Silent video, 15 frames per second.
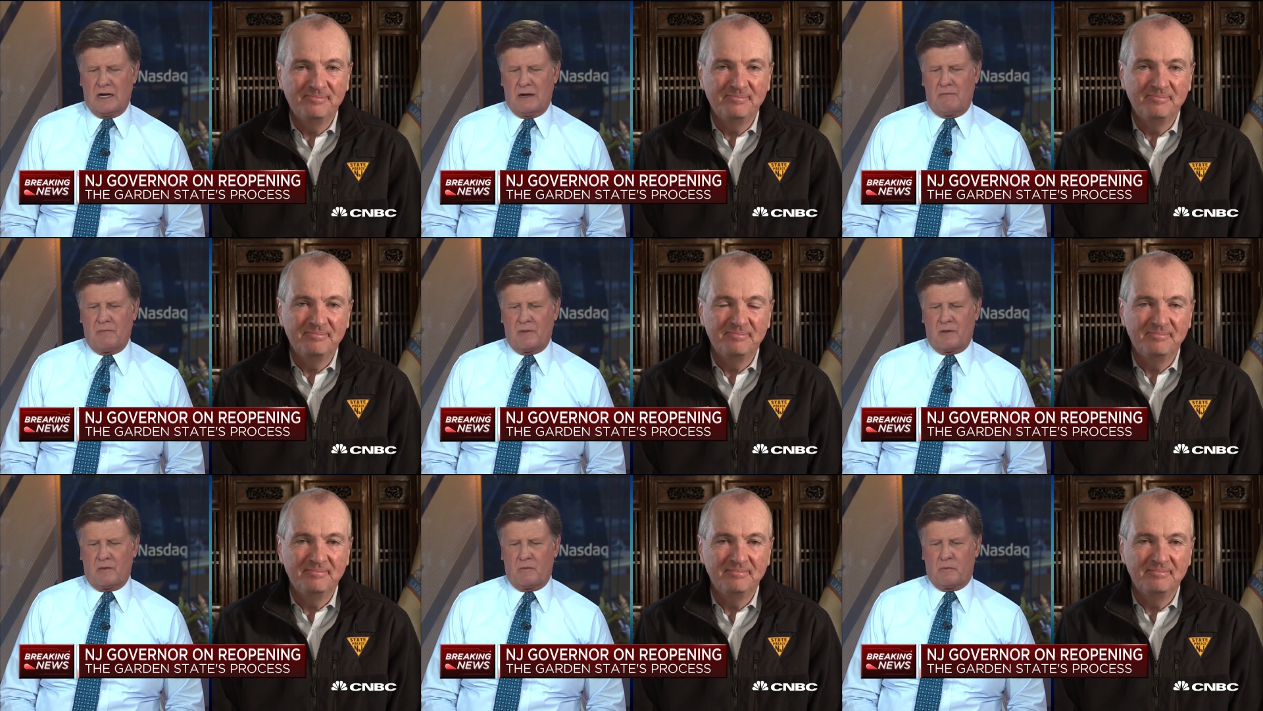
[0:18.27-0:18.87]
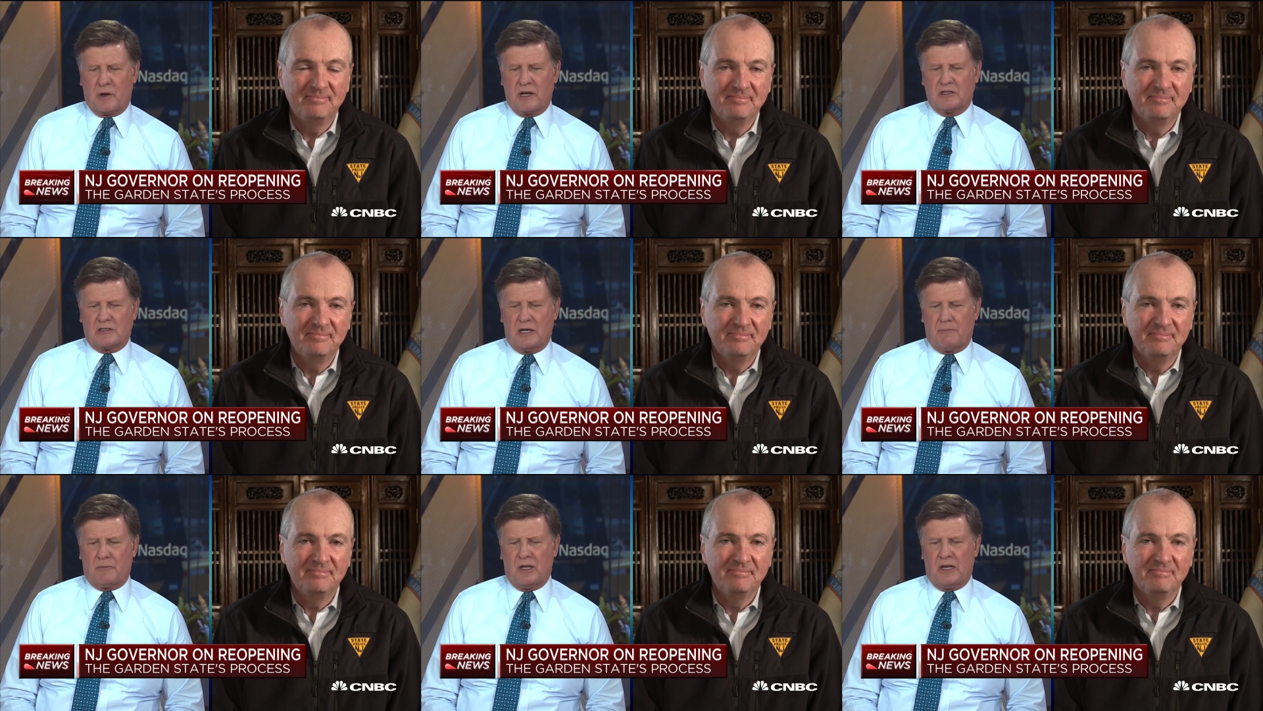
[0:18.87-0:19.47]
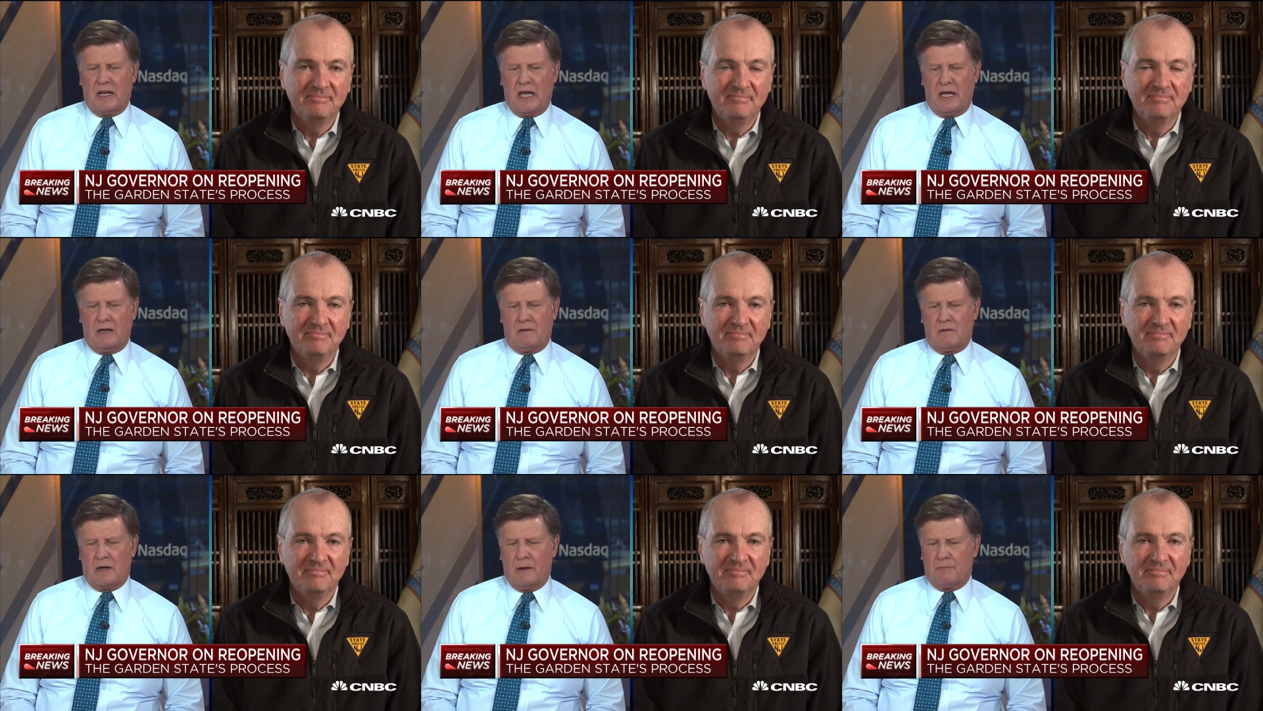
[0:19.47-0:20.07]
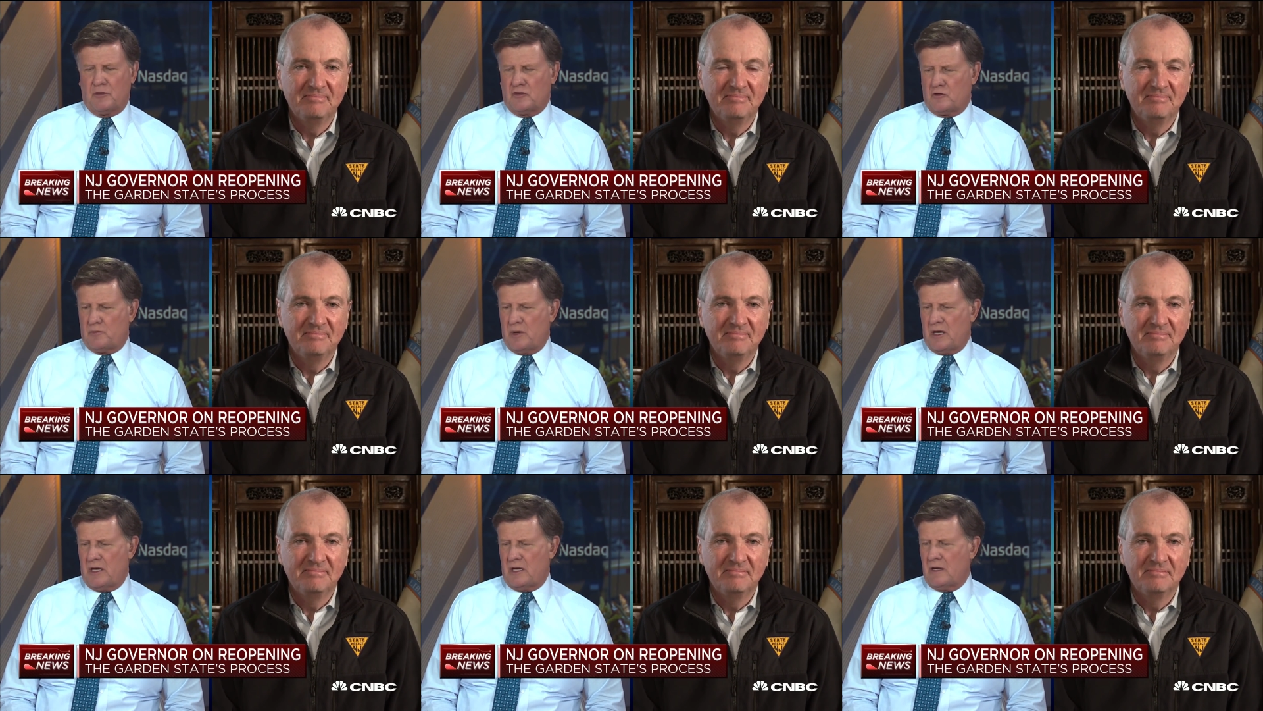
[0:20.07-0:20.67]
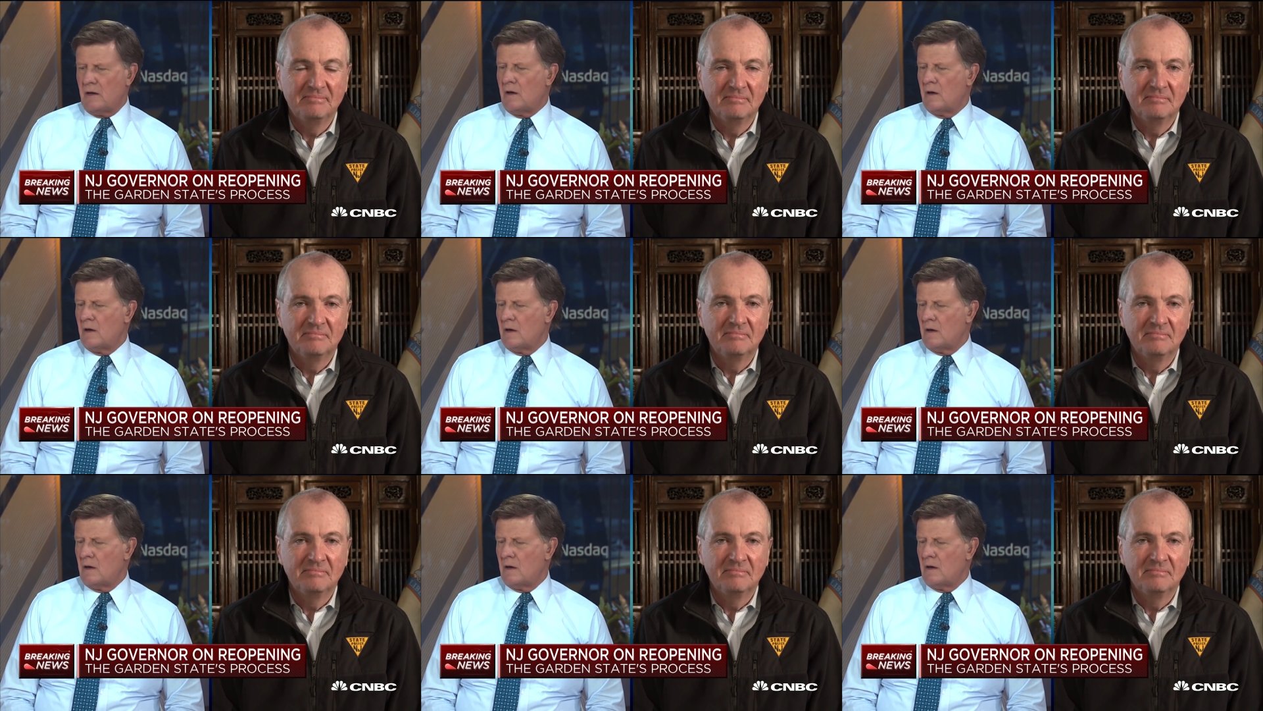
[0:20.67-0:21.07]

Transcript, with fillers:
Speaker 1: Uh, bring us up to date, up to speed